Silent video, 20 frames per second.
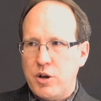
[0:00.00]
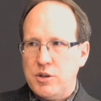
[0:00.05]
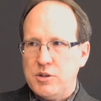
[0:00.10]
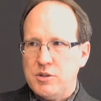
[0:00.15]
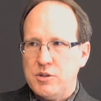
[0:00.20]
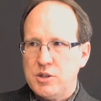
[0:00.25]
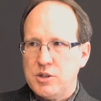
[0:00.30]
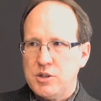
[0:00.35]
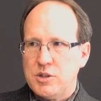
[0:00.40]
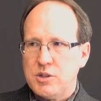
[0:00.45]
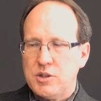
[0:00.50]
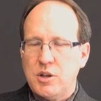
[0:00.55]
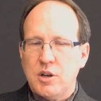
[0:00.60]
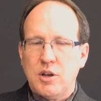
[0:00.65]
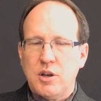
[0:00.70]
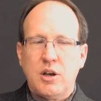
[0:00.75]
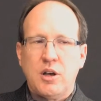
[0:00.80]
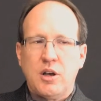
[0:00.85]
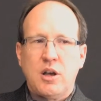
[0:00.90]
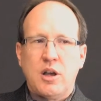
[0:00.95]
is
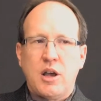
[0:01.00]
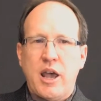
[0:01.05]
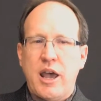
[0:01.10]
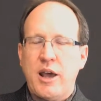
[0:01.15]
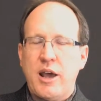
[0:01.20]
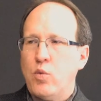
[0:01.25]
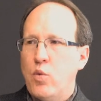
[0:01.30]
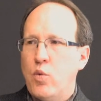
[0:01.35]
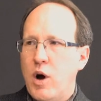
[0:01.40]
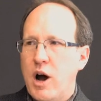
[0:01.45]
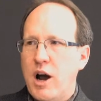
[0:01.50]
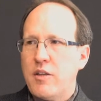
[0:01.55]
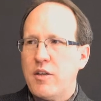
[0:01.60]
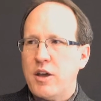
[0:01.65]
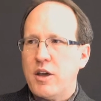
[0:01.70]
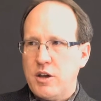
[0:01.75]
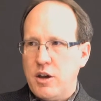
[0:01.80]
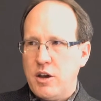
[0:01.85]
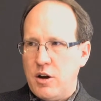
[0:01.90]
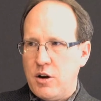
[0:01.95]
and why they
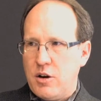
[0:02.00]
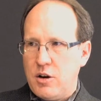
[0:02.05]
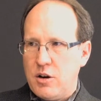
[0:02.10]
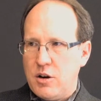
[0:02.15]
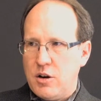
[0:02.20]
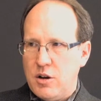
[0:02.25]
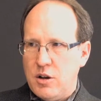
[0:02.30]
care.